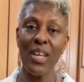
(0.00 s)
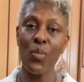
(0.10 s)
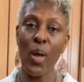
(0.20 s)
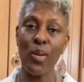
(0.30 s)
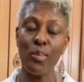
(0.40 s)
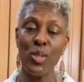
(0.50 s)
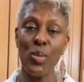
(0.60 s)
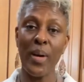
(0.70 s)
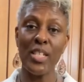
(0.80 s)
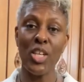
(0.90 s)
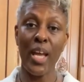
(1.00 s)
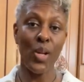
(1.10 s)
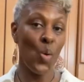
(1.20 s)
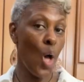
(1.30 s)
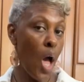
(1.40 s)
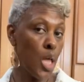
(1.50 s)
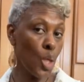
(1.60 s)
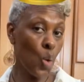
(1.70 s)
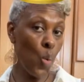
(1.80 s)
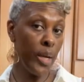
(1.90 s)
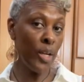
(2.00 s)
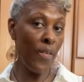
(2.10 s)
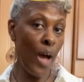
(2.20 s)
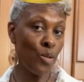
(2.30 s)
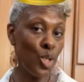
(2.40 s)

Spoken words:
and welcome to my channel, the queen of how